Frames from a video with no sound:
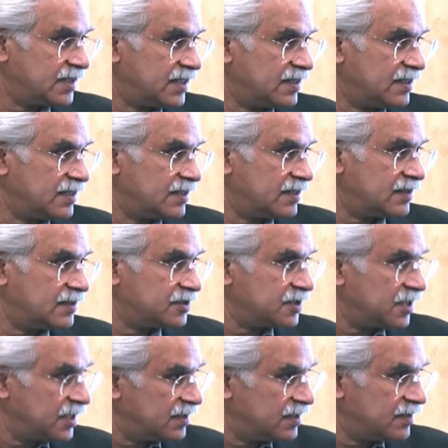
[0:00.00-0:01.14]
in
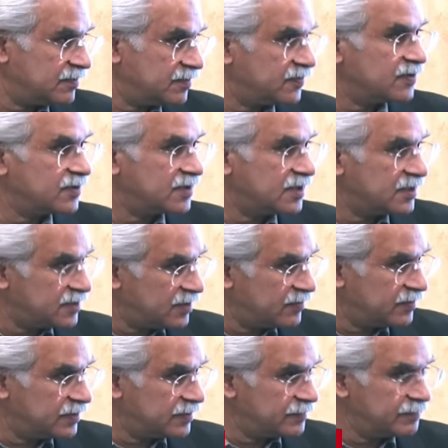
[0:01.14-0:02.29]
China before they
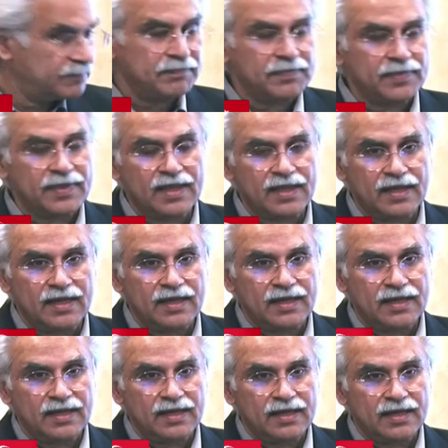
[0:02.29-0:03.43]
travel,
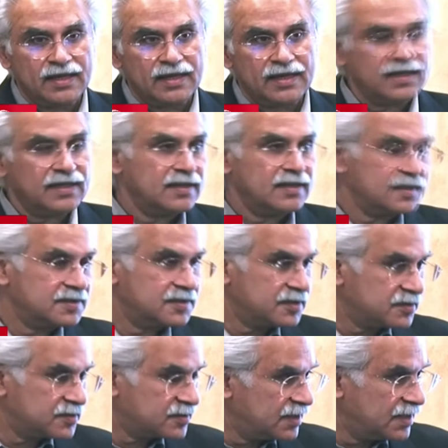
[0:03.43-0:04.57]
and then
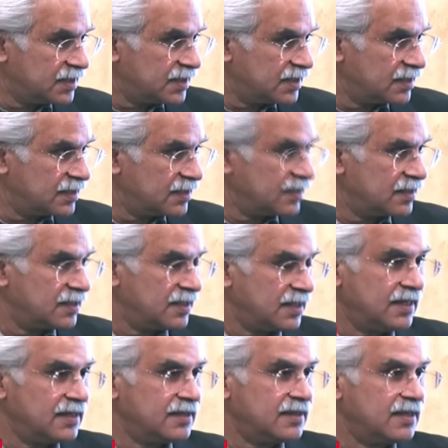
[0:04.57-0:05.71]
exit screening,
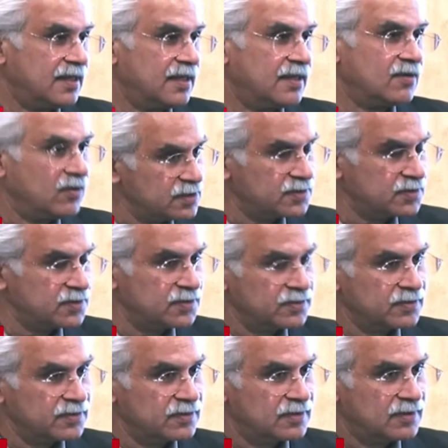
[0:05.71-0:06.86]
and then
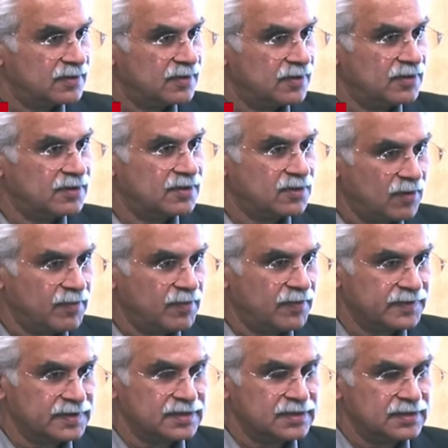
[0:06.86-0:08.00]
also on the top
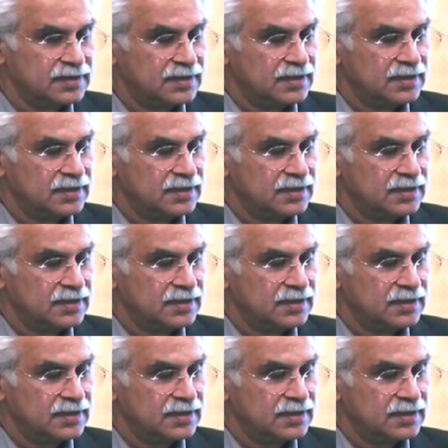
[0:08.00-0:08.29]
of it,